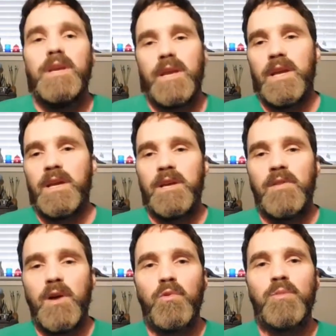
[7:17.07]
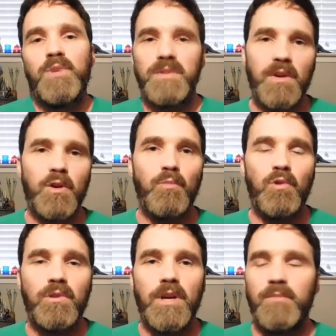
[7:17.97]
and that would have been
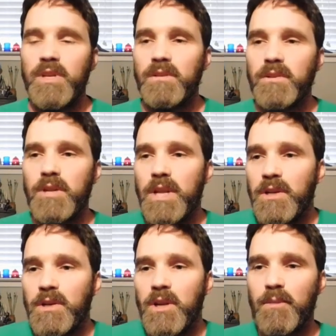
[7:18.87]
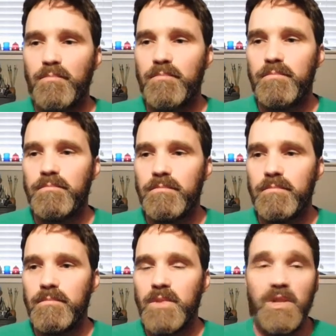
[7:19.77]
terrible. It could have ended up
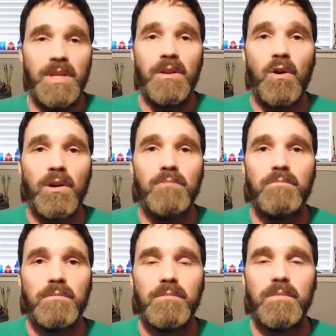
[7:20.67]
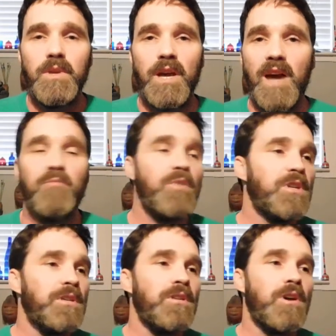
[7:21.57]
in the ER. I haven't been
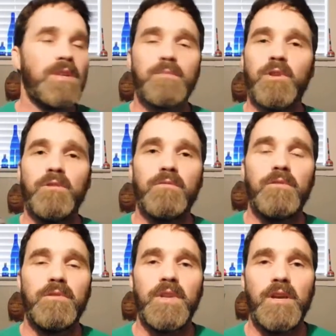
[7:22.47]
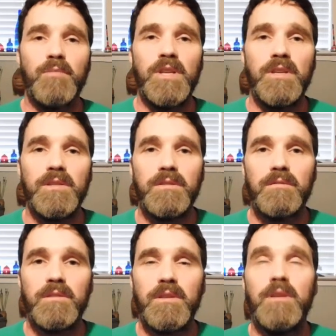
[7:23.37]
in the hospital for diabetes,
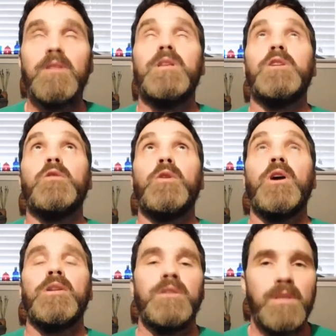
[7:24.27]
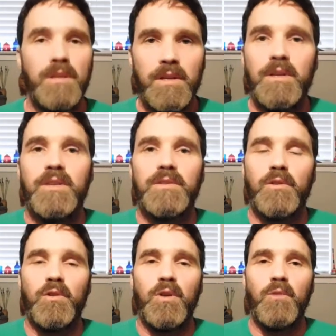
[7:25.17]
thank you God.
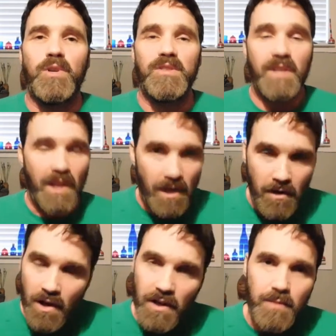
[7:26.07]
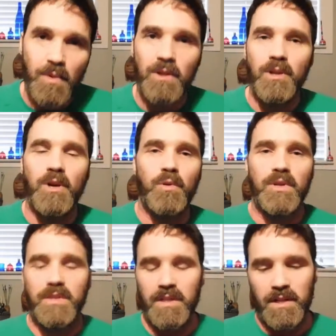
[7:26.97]
So I want to stay out of the hospital. I want
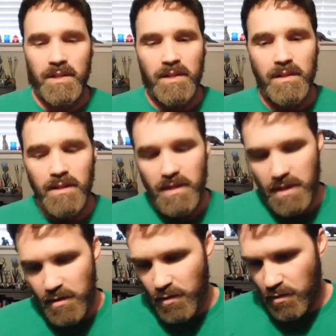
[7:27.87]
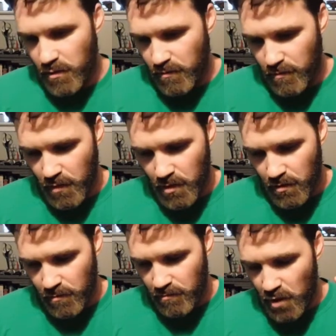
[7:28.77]
to stay in the
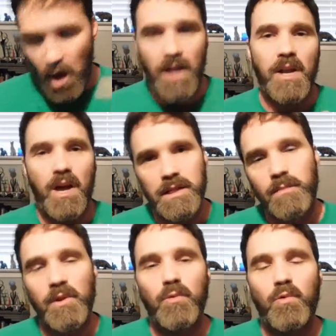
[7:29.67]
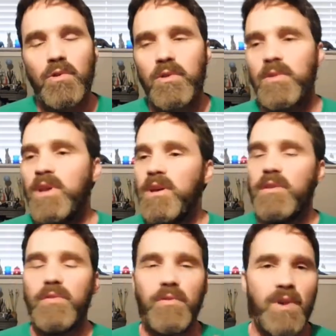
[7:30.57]
non-hospital world,
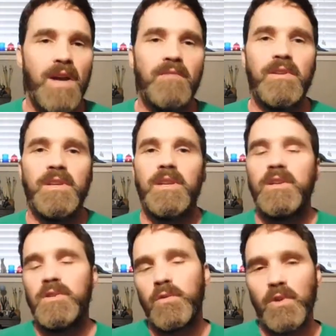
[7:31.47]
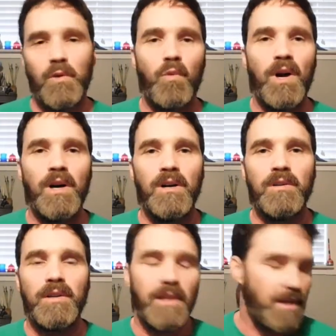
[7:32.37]
thriving and doing well,
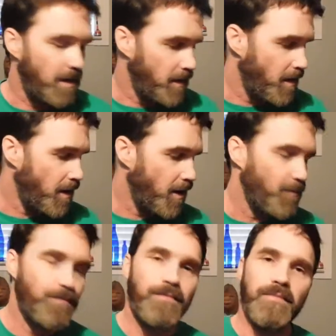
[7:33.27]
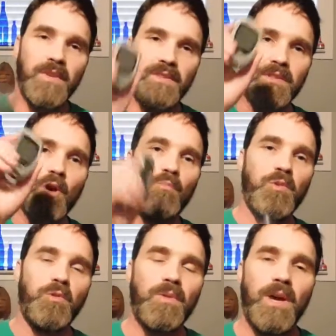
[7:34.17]
and this has helped me
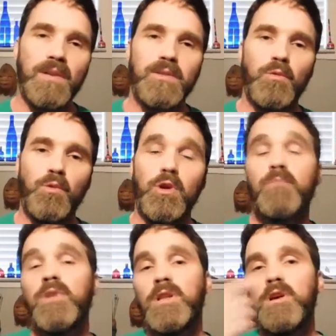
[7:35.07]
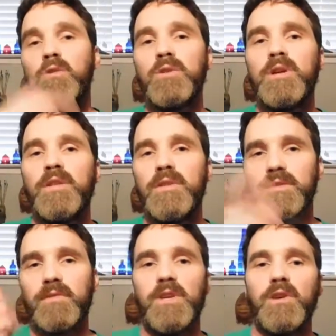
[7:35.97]
with that. So look below this
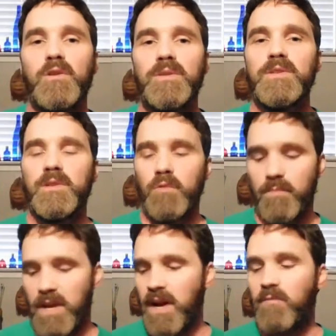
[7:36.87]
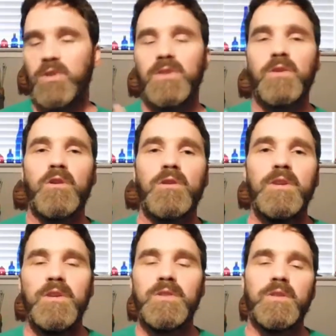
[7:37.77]
video to see what my averages are.
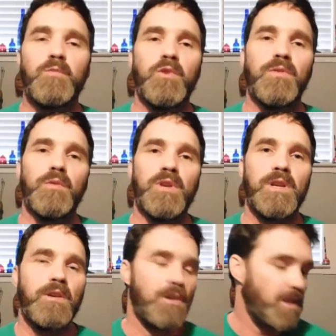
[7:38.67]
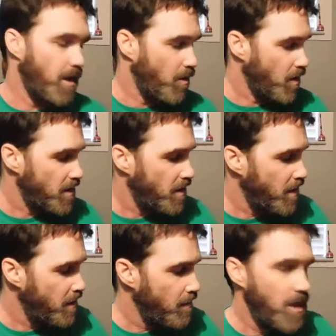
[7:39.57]
6.3 on the
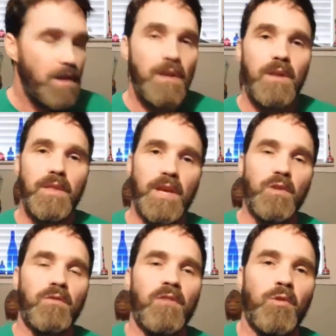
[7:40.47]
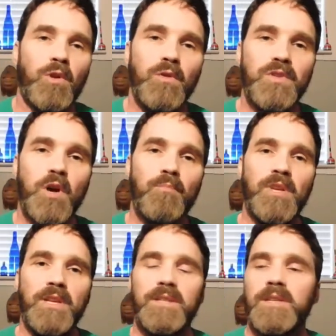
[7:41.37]
A1C. Thank you for everyone who's helped
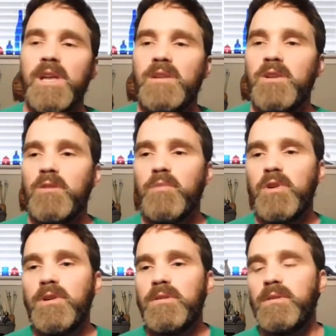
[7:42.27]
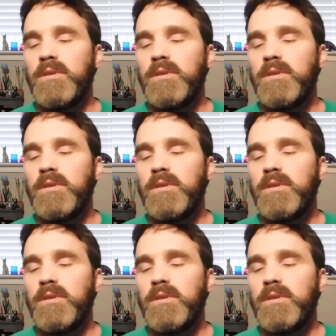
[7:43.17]
me get to that number.